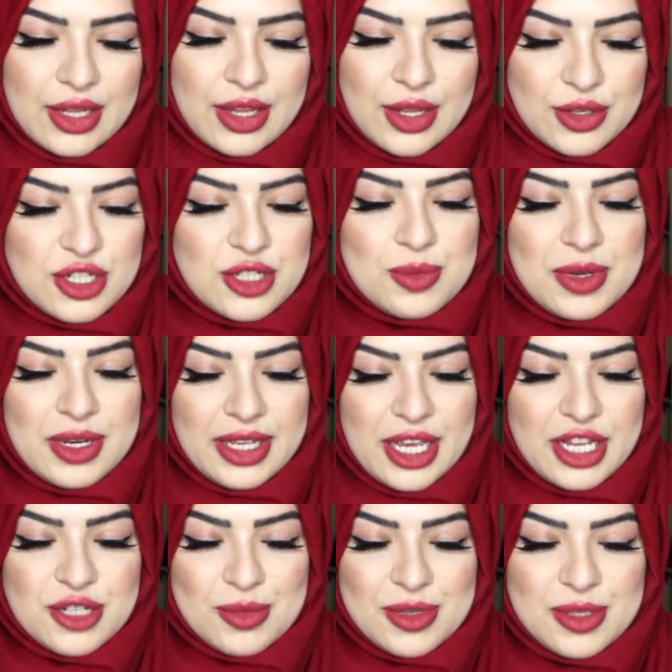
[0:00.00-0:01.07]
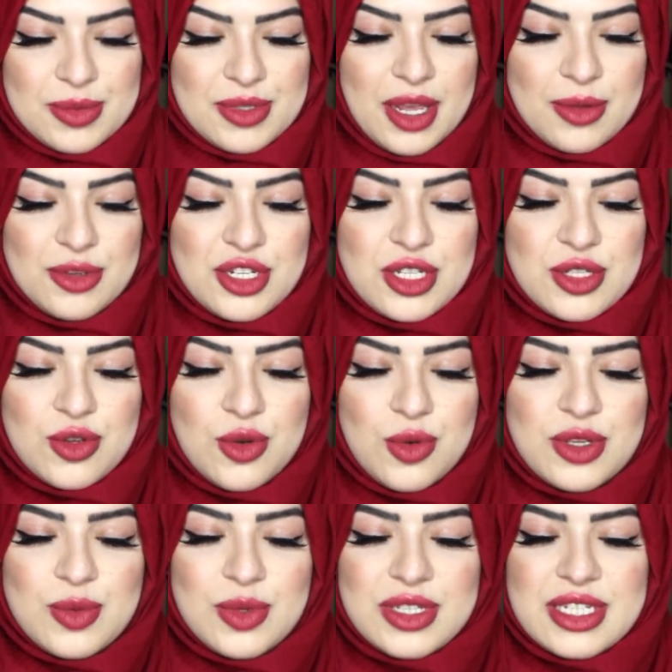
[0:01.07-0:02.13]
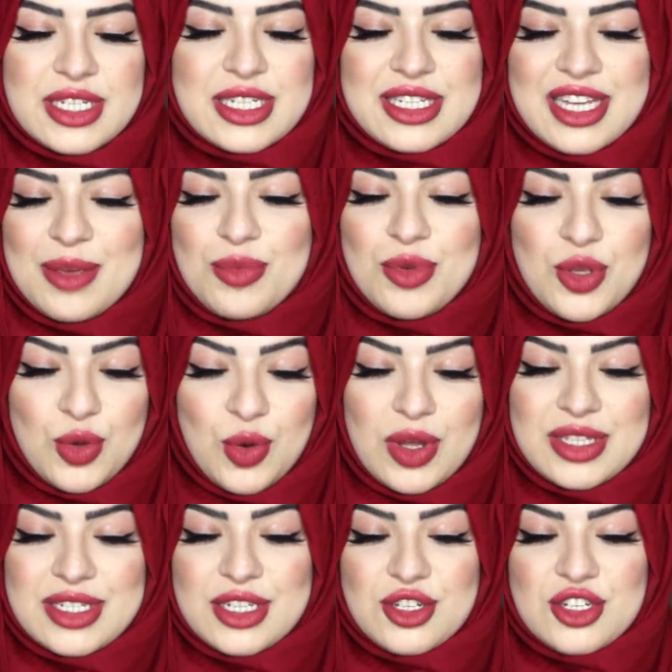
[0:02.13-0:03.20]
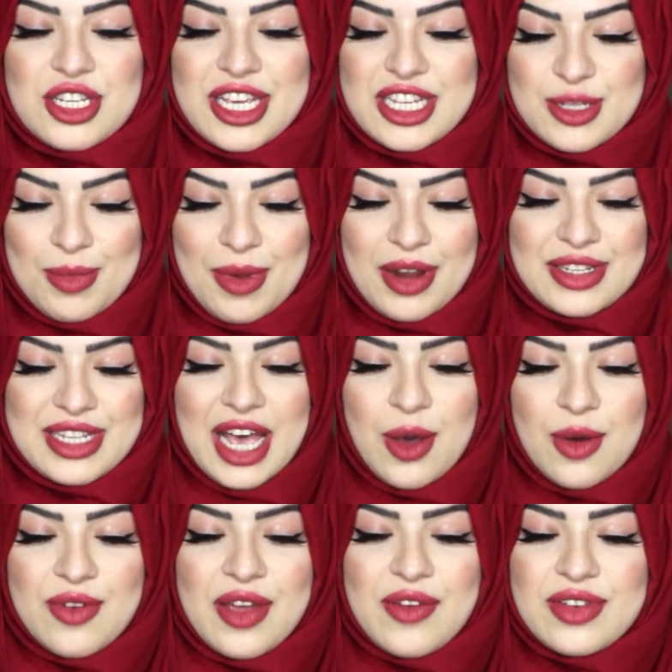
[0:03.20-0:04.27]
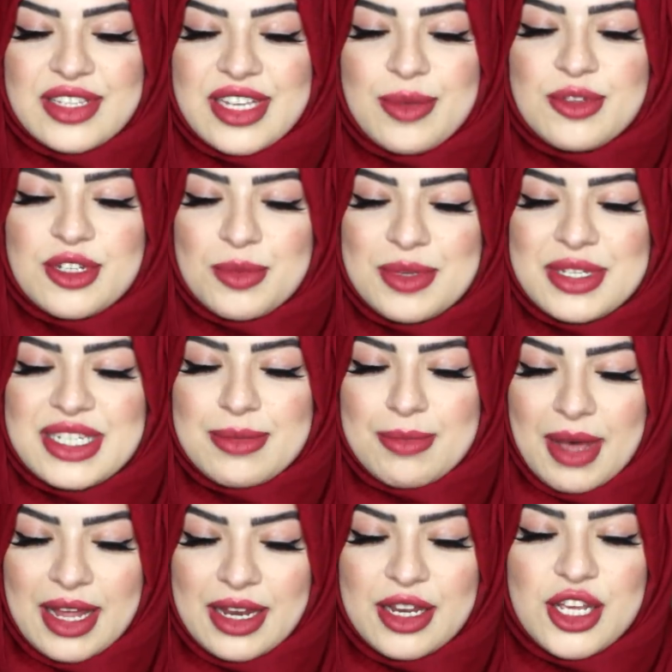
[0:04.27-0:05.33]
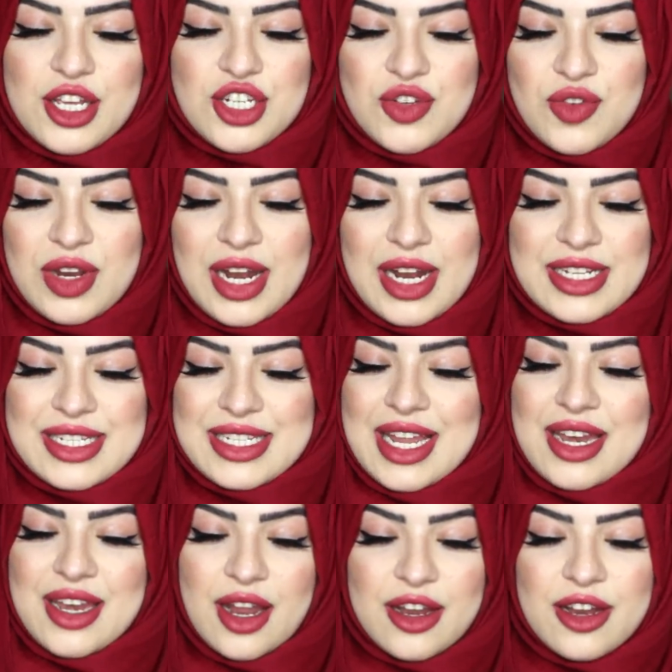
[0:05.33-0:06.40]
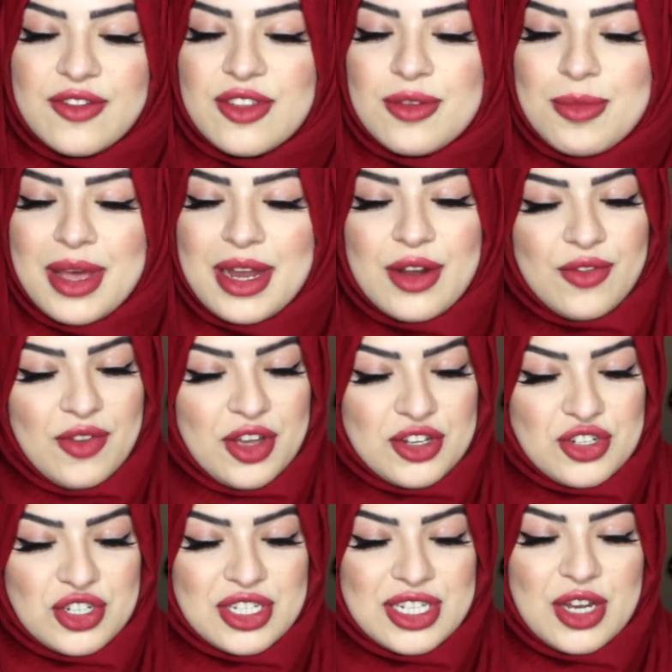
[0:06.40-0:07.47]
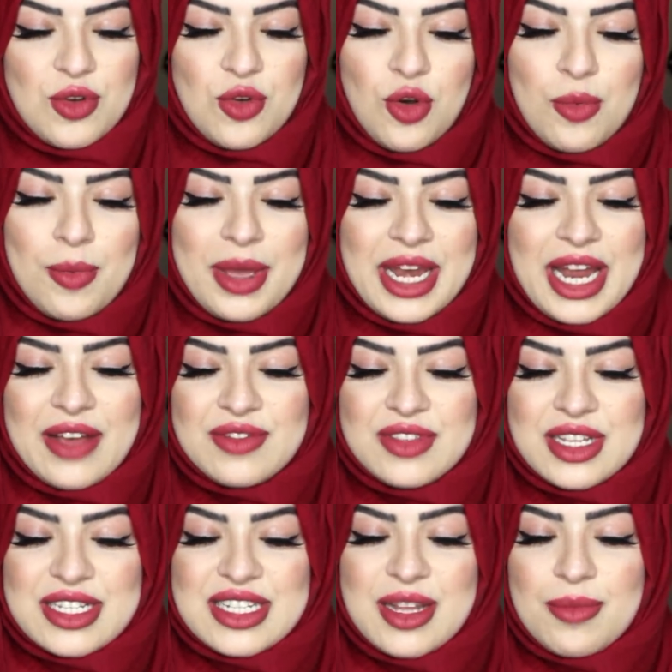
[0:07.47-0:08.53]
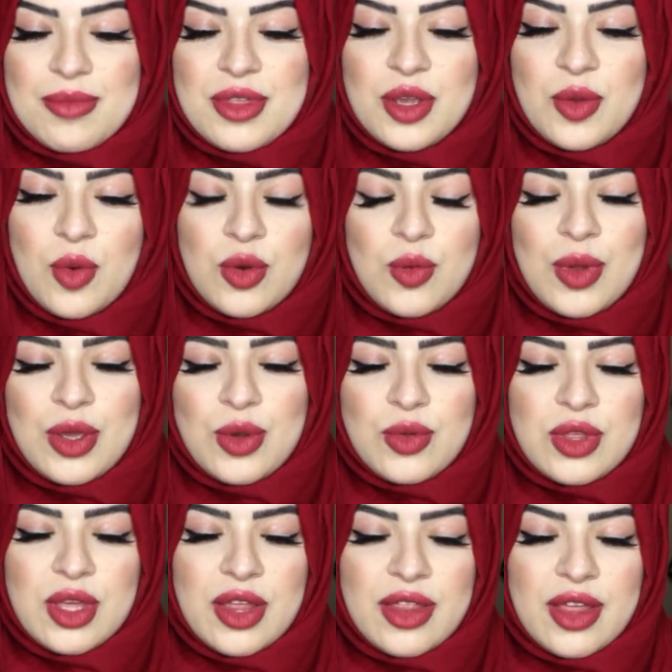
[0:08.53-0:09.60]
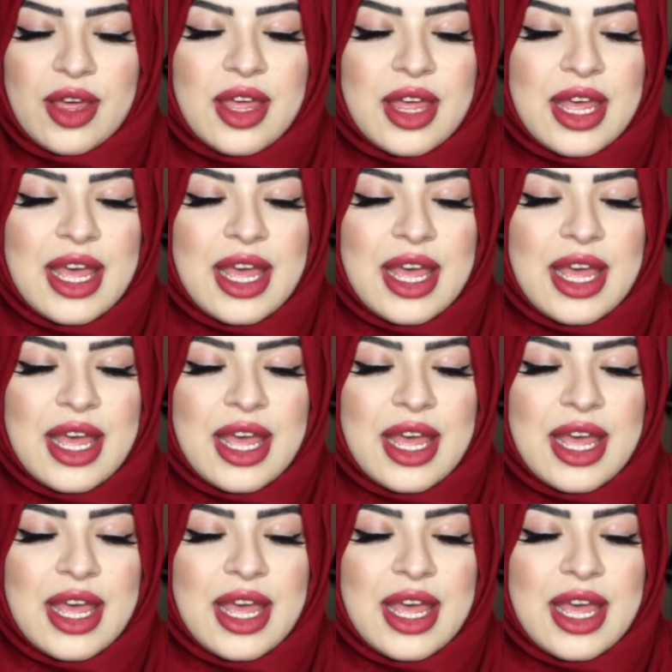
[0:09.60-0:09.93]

Though she's been engaged multiple times, she has always wanted to stay pure until she gets married. However, every time she meets a man, she realises that none of the men are virgins and all men have done something one way or the other.